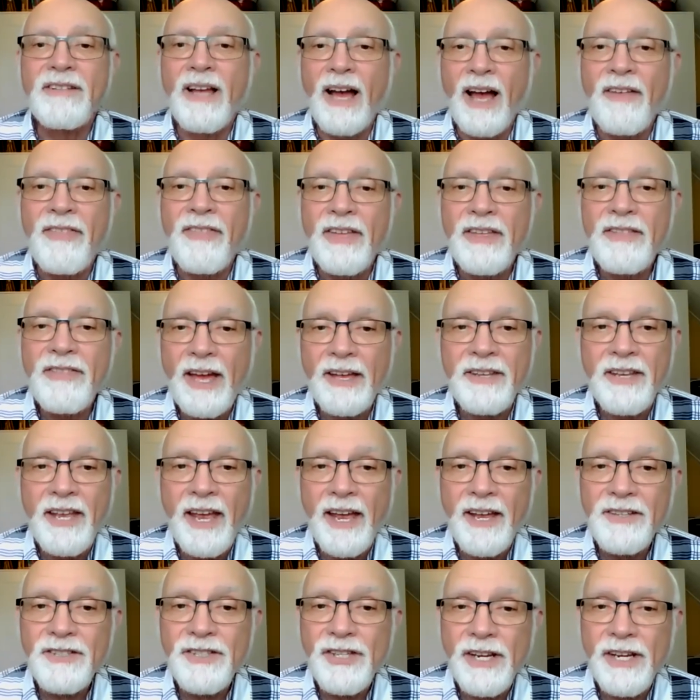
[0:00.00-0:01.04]
that
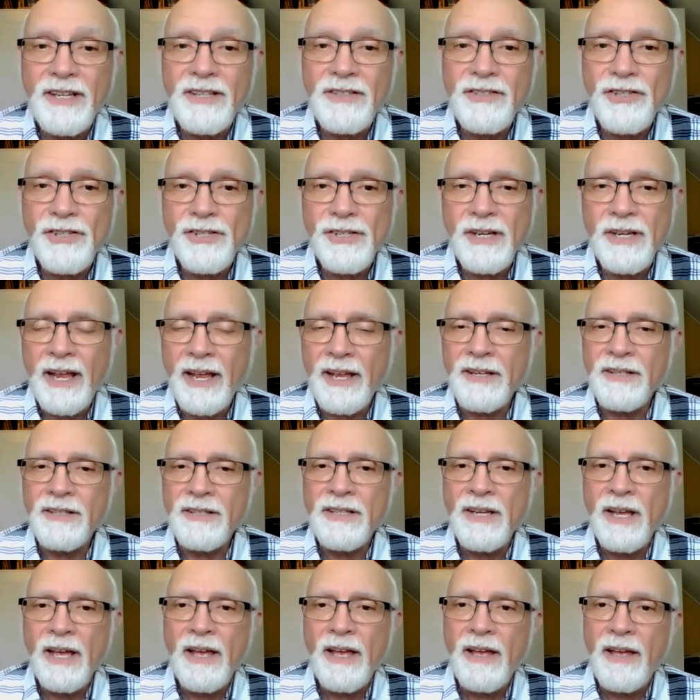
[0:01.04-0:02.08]
can change, and